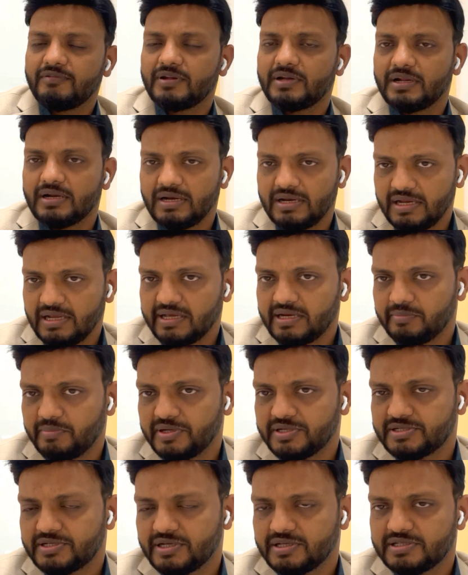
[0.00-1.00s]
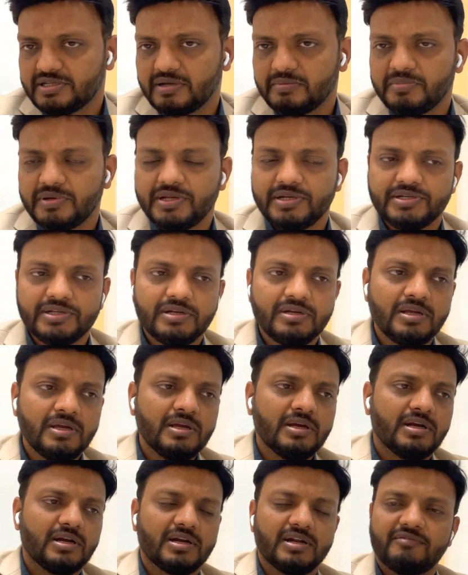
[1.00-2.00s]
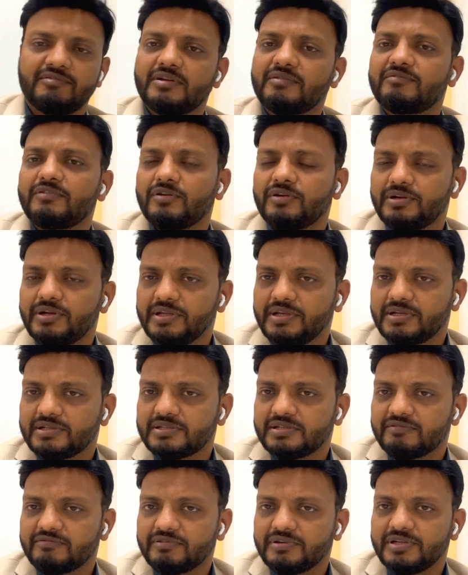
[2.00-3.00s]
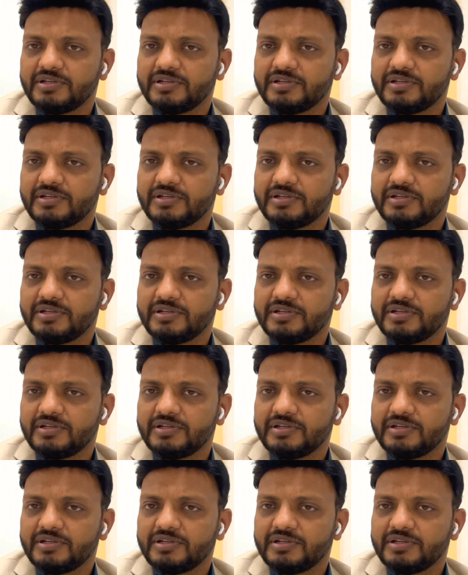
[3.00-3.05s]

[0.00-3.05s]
for a clinical breast examination, and after 40 years of